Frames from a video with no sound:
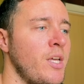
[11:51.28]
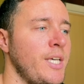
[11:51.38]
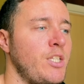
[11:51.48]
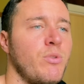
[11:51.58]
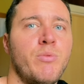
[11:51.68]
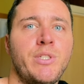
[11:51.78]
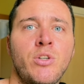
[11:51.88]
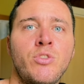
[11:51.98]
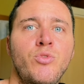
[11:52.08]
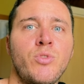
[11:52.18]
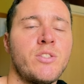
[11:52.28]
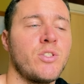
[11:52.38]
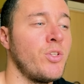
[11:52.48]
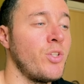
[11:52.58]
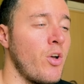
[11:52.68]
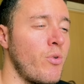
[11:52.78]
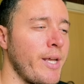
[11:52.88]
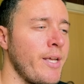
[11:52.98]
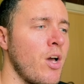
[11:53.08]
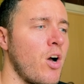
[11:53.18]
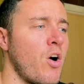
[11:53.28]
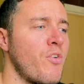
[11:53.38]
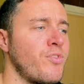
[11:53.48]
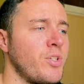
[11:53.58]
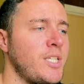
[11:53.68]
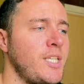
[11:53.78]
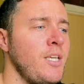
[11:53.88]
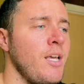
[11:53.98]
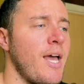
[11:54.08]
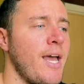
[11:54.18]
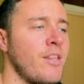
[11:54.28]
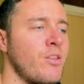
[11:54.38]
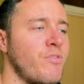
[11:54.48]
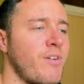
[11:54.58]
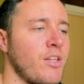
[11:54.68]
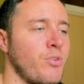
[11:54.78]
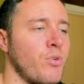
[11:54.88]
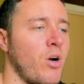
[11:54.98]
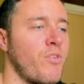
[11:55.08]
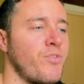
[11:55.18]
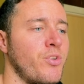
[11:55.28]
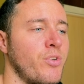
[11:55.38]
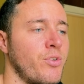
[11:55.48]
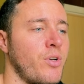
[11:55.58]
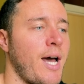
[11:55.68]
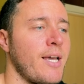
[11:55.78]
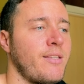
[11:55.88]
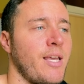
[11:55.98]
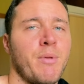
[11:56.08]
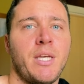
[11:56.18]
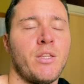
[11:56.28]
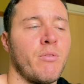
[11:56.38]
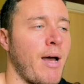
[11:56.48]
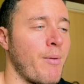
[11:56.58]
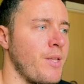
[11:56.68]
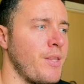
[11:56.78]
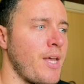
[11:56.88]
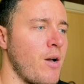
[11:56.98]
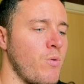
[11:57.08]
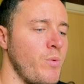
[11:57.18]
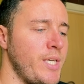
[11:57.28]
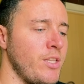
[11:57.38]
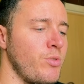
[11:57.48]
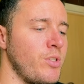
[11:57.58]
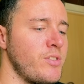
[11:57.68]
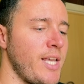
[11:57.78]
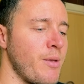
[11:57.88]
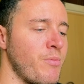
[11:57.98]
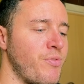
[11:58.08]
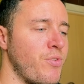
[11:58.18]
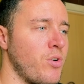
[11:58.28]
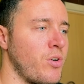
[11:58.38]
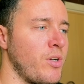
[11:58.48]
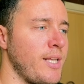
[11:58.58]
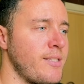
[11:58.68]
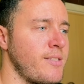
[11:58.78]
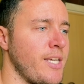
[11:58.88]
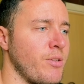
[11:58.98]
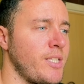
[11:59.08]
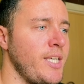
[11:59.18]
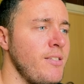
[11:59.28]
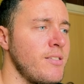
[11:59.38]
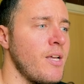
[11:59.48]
It will return to us an array of the key and the value of the item in the map. Now we can do the same for, let's say, the keys.